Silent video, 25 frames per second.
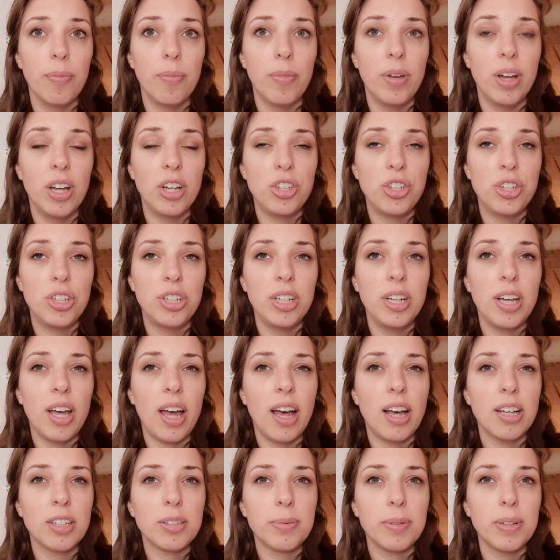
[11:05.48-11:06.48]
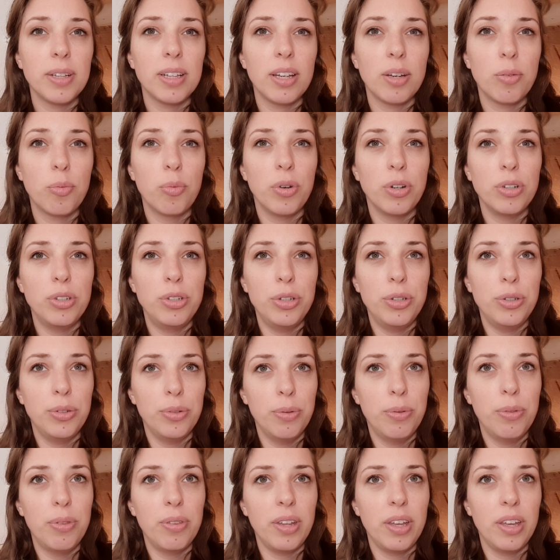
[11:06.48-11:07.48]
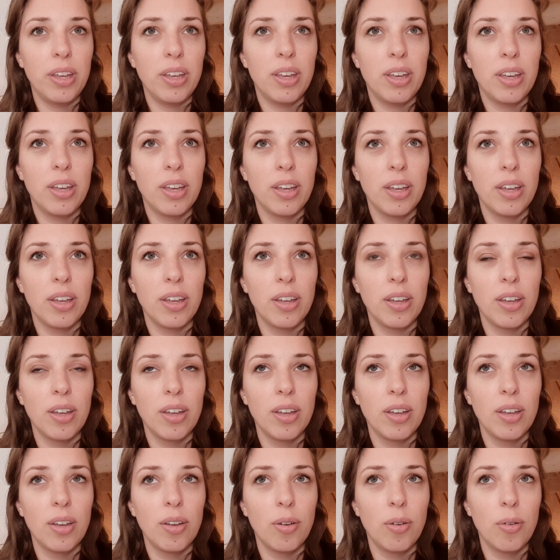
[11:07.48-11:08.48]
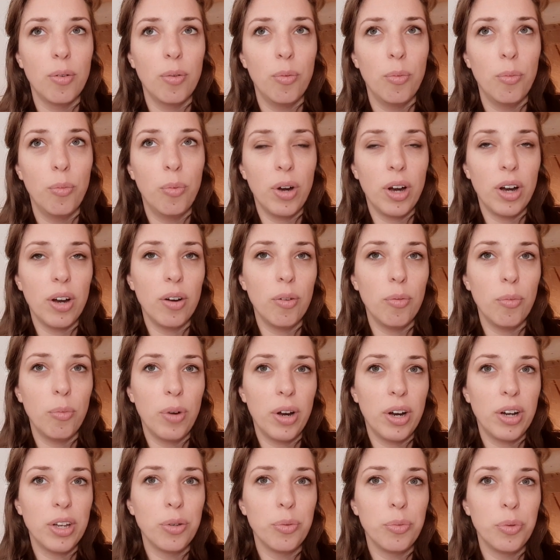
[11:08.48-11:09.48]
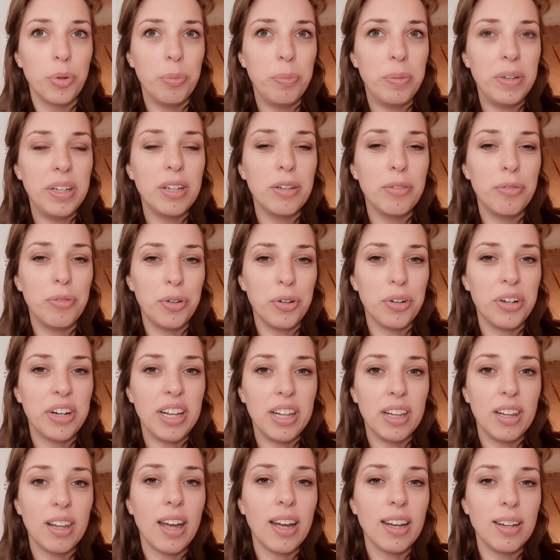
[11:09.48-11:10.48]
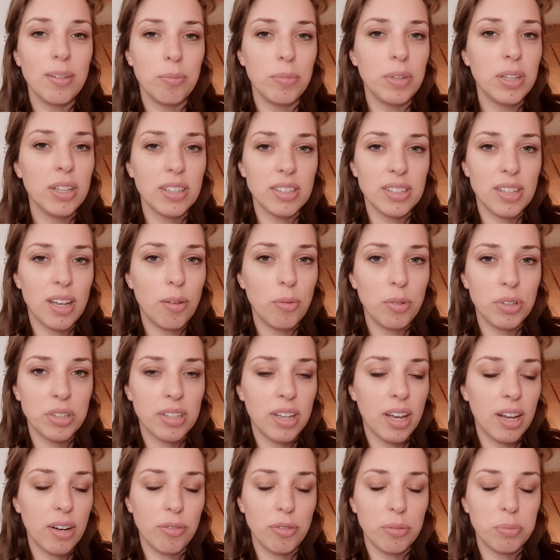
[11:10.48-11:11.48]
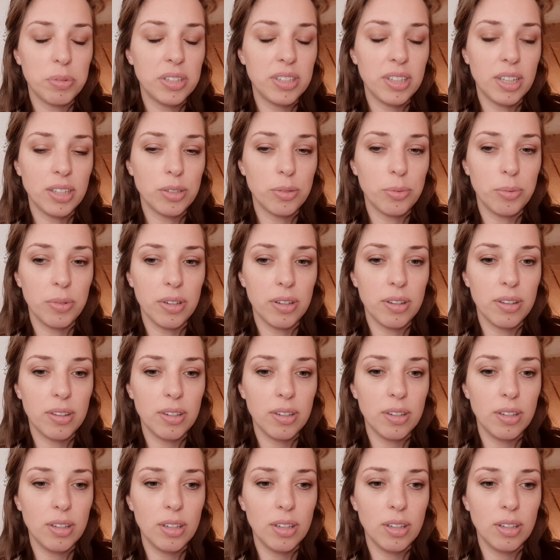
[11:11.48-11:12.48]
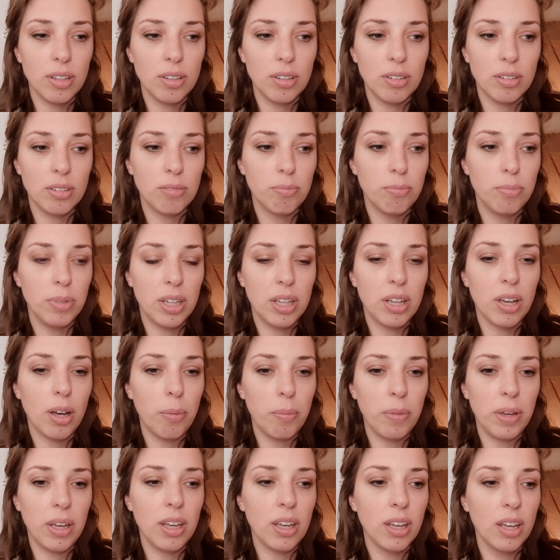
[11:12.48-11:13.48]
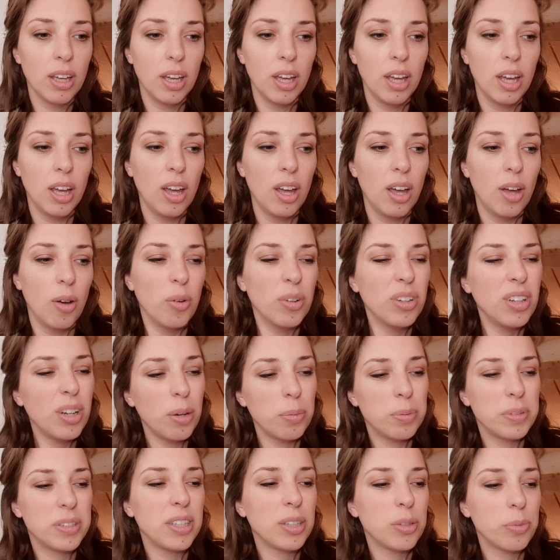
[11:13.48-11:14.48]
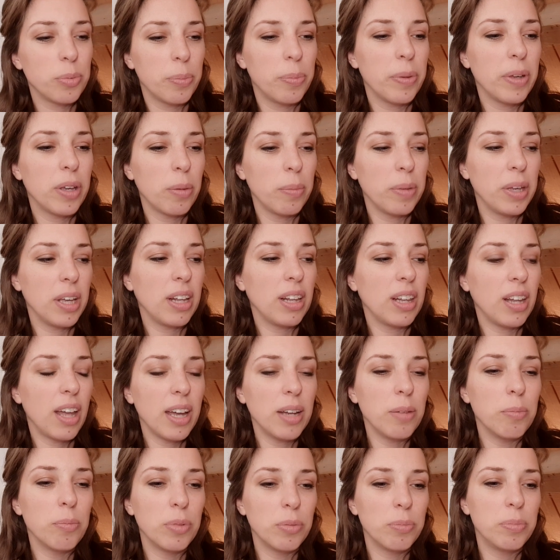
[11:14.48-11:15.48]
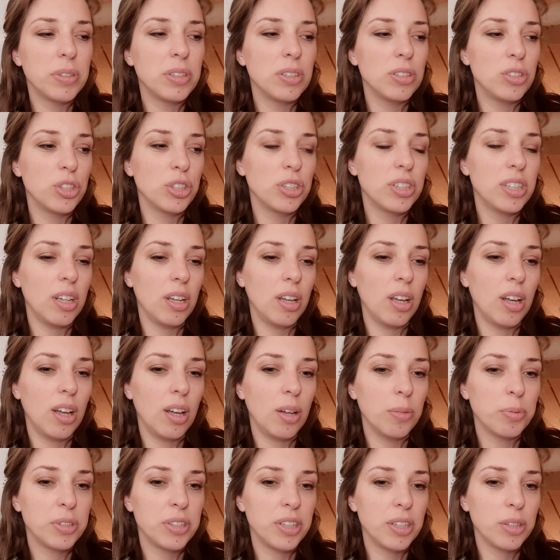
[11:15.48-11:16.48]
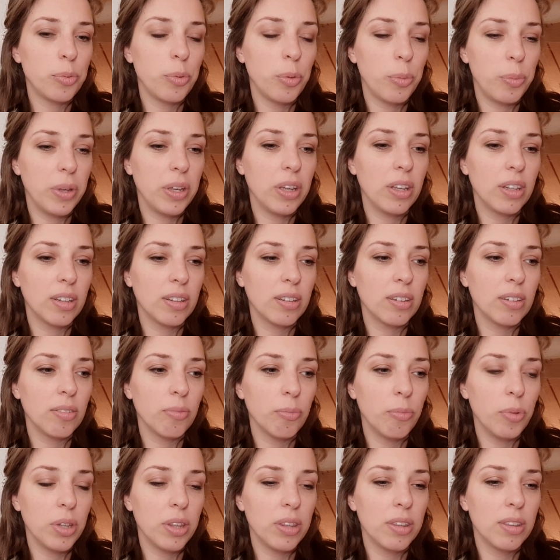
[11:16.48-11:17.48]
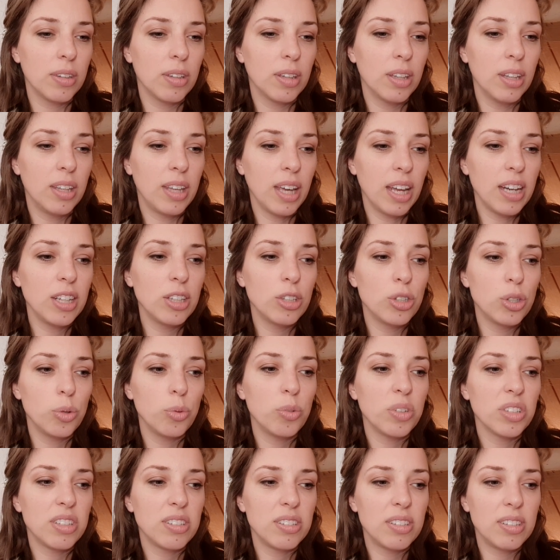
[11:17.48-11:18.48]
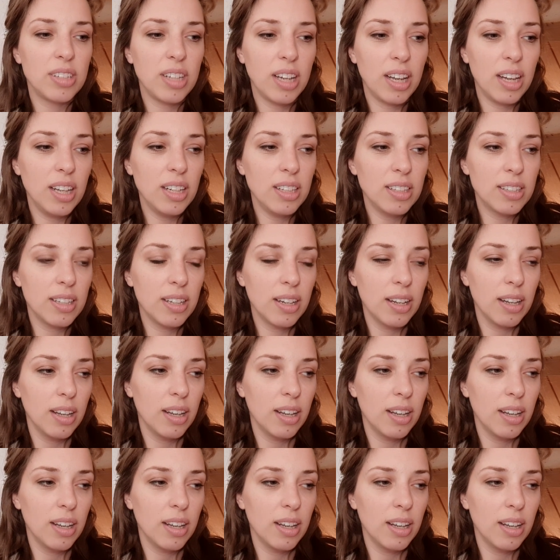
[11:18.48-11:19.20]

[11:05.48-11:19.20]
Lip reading: and she asked me, like, what do you think, where you would be if you're enlightened? Because I was kind of obsessed with becoming, well, not obsessed with becoming enlightened, but just obsessed with getting to a state